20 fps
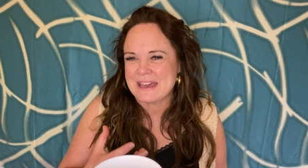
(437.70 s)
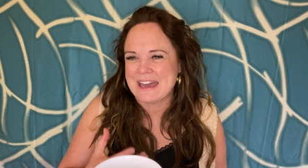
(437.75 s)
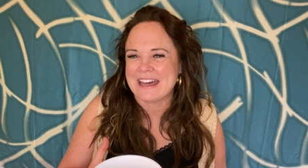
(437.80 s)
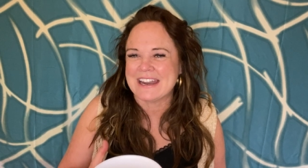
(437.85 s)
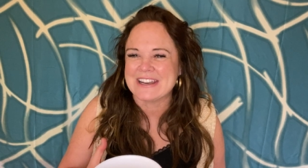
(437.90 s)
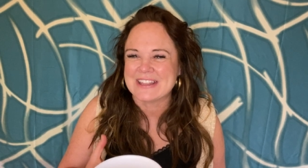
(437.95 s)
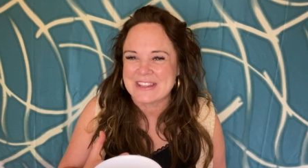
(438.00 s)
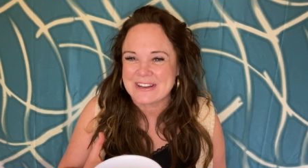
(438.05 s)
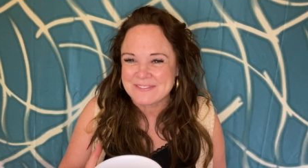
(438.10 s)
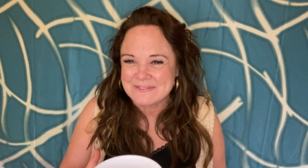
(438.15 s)

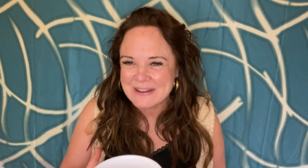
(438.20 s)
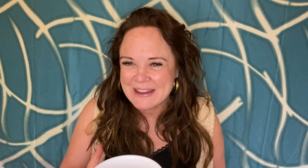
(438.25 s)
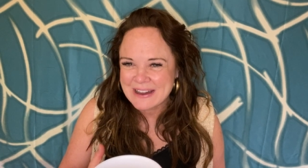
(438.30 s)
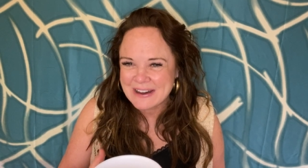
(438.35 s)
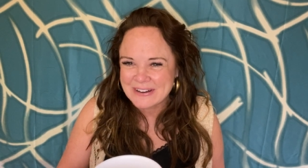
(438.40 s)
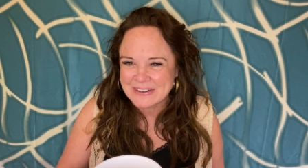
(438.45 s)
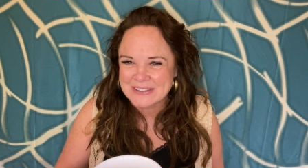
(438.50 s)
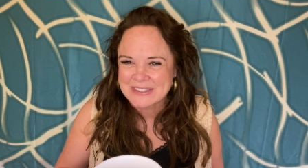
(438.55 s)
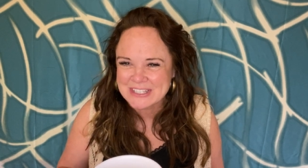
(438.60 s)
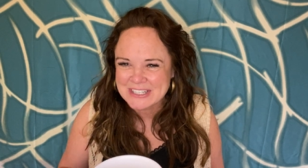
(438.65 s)
out of their
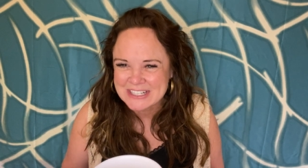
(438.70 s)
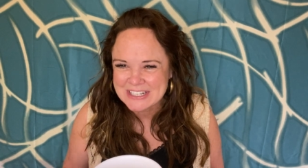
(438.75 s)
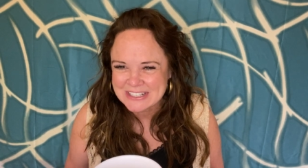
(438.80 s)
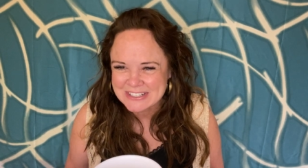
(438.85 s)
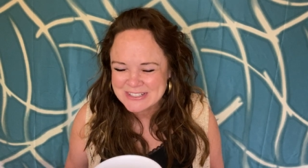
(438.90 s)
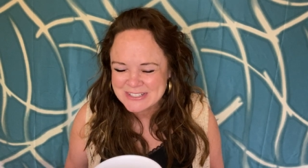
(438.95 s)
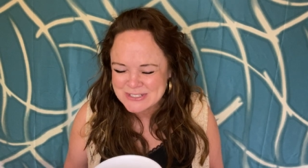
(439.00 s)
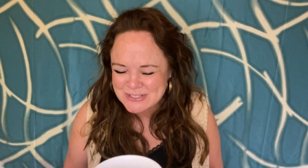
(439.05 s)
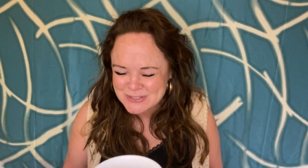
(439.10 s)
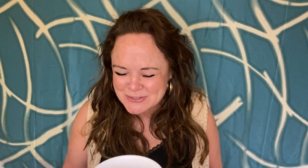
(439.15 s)
mouth, you
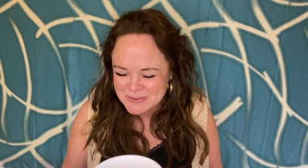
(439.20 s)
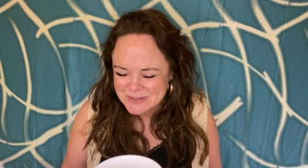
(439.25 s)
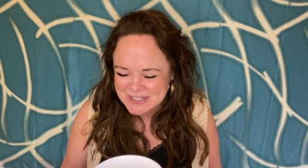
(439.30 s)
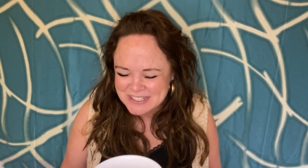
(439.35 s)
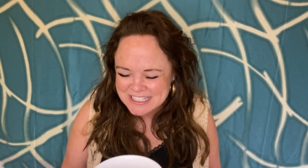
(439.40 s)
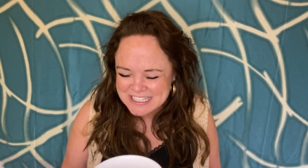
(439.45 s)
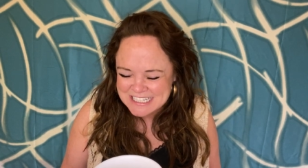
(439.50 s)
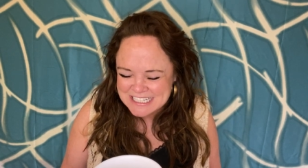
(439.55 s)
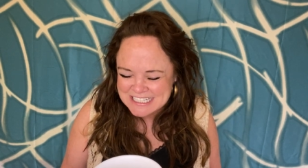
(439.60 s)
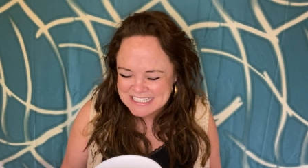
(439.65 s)
know,
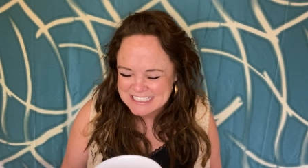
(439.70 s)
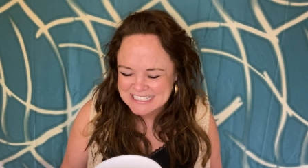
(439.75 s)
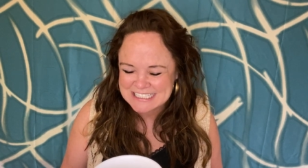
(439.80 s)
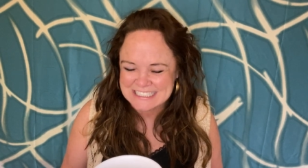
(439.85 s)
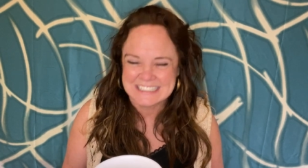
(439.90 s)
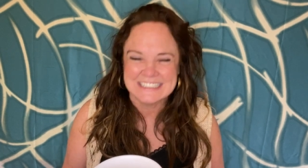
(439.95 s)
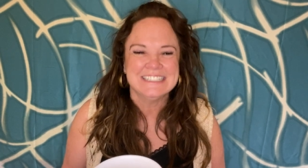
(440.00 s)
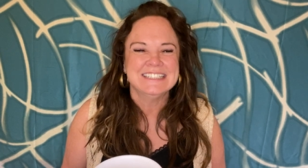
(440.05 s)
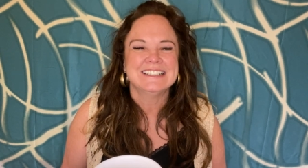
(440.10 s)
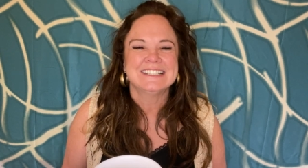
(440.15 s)
sweet,
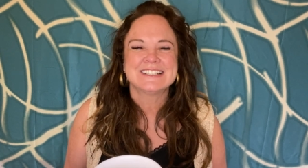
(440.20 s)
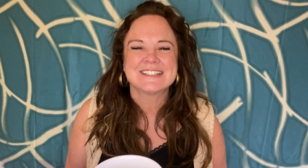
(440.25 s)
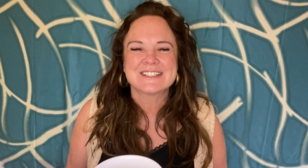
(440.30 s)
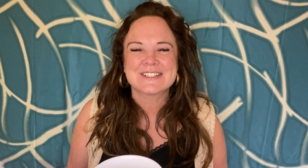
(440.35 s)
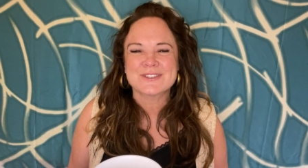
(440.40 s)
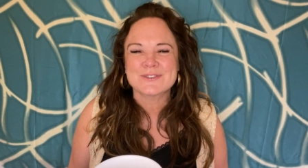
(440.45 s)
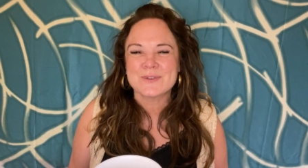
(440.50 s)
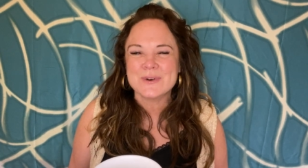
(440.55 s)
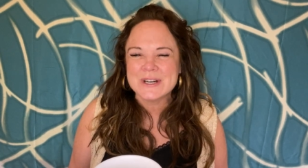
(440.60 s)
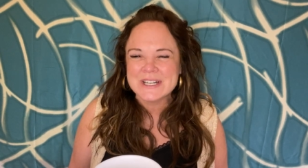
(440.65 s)

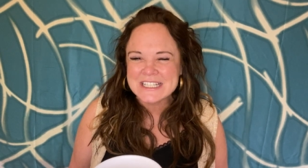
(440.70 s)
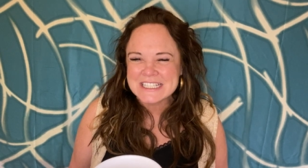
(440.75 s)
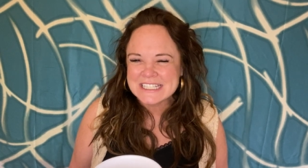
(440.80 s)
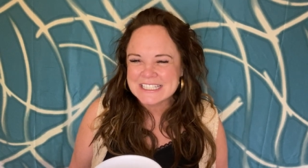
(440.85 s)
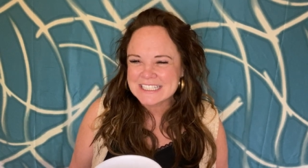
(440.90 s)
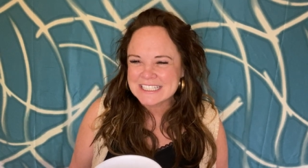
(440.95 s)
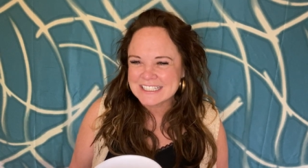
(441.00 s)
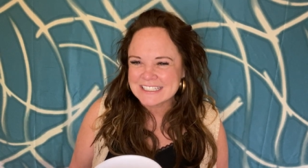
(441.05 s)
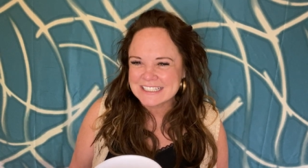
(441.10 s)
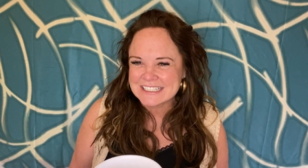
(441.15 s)

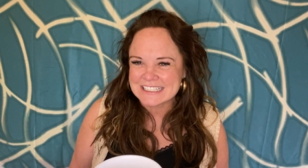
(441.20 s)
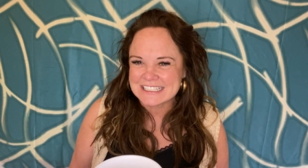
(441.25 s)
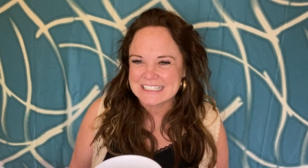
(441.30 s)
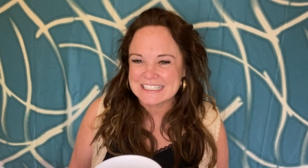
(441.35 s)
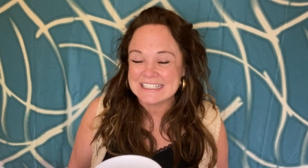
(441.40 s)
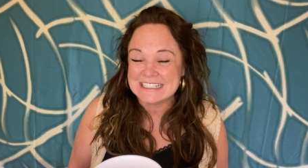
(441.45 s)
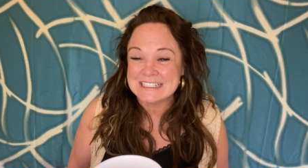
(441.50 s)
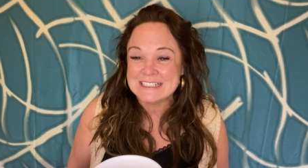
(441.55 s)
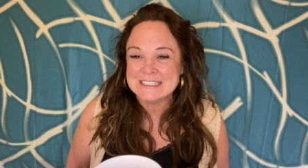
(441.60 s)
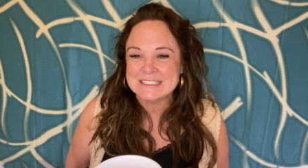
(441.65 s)
sweet
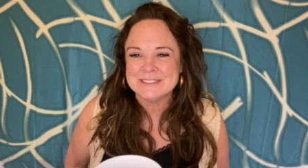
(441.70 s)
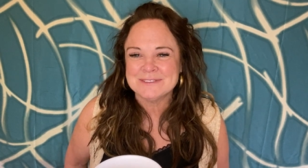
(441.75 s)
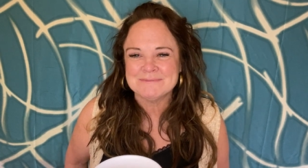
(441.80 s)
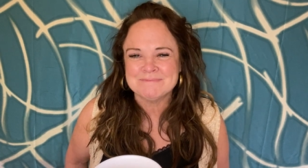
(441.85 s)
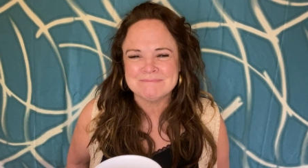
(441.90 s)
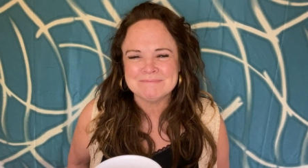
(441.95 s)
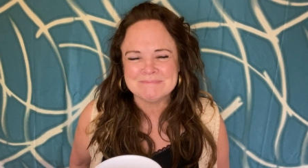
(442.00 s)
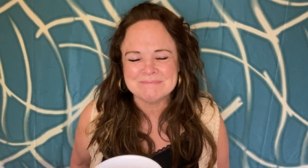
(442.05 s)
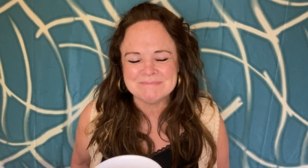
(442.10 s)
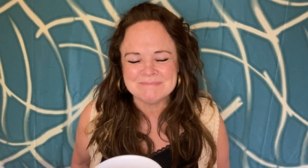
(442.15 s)
tea.
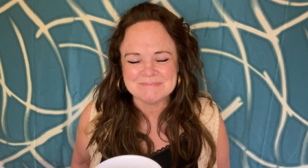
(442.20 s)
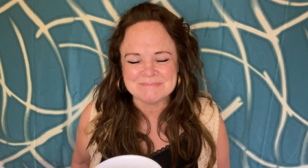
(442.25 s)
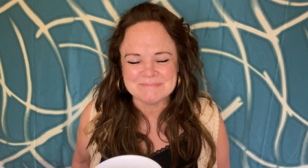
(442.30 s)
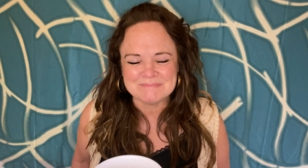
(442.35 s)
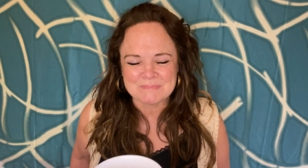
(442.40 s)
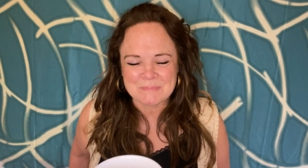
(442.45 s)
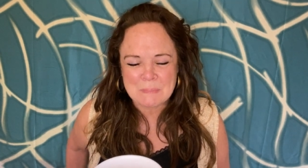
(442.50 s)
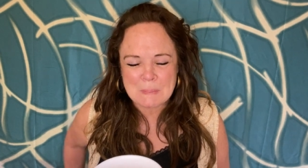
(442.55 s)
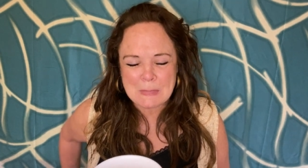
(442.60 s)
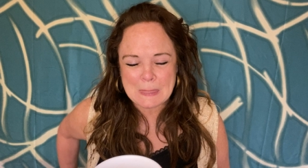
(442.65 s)
Mmm.
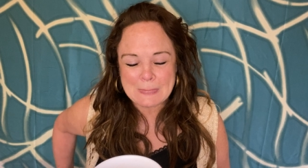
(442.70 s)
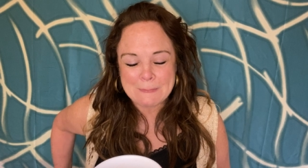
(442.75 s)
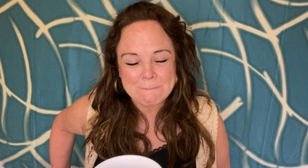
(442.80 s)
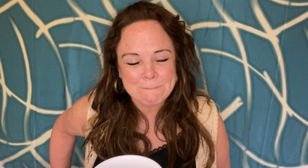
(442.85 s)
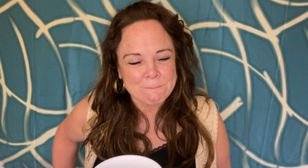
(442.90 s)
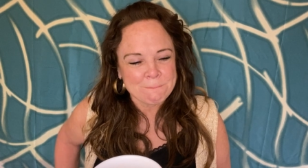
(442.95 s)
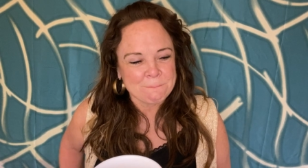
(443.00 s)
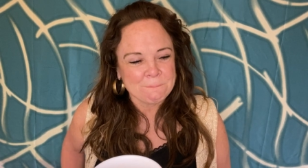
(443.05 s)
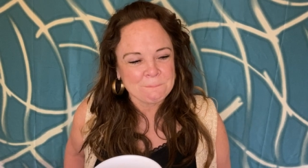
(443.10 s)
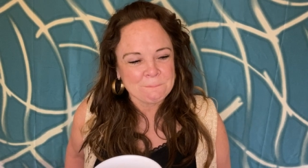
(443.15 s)

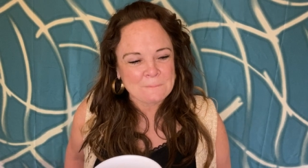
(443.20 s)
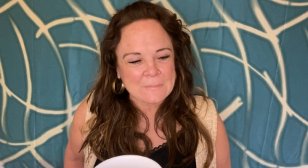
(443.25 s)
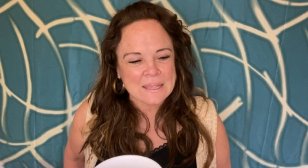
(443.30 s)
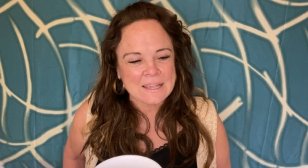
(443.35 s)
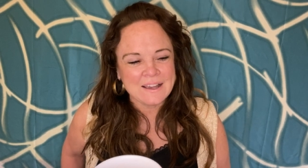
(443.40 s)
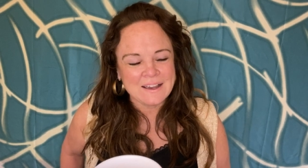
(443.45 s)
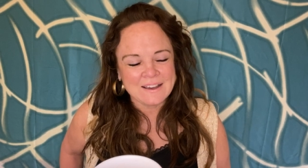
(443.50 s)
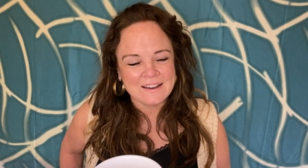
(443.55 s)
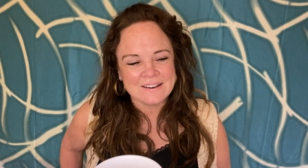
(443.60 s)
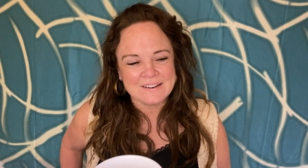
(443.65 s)

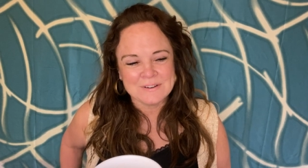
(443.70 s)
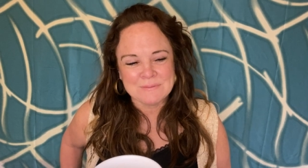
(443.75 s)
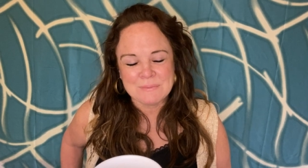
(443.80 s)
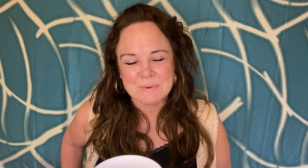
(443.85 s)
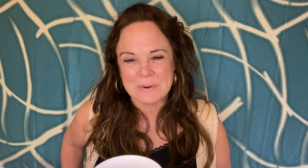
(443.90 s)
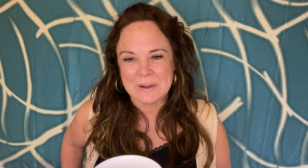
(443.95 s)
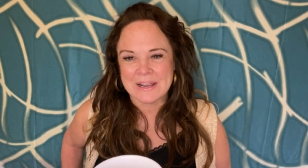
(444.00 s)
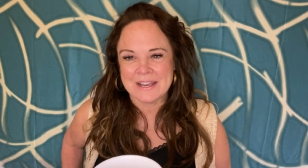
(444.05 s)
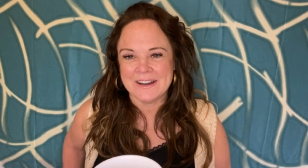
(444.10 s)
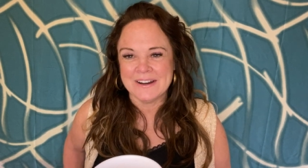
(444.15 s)
Oh
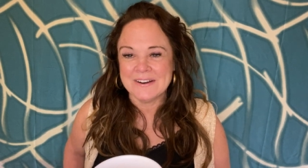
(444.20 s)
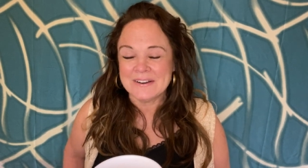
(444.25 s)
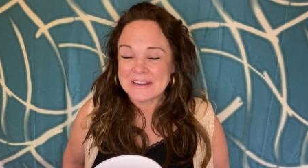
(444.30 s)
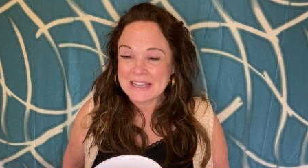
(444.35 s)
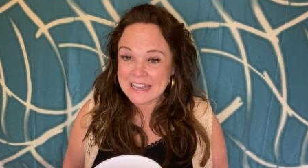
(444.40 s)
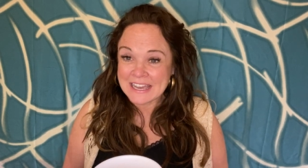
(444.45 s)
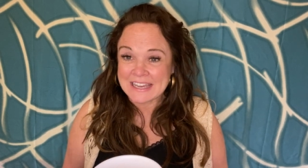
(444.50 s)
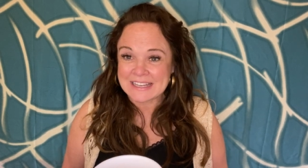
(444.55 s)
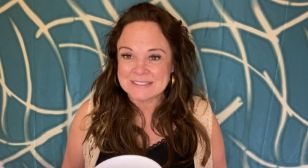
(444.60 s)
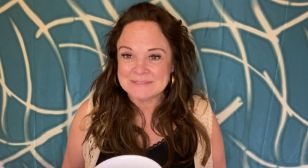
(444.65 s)
boy,
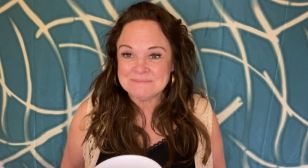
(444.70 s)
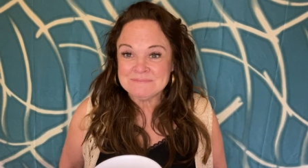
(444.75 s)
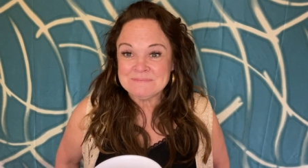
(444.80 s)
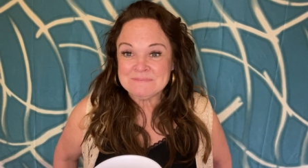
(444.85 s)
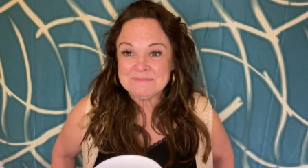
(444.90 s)
okay.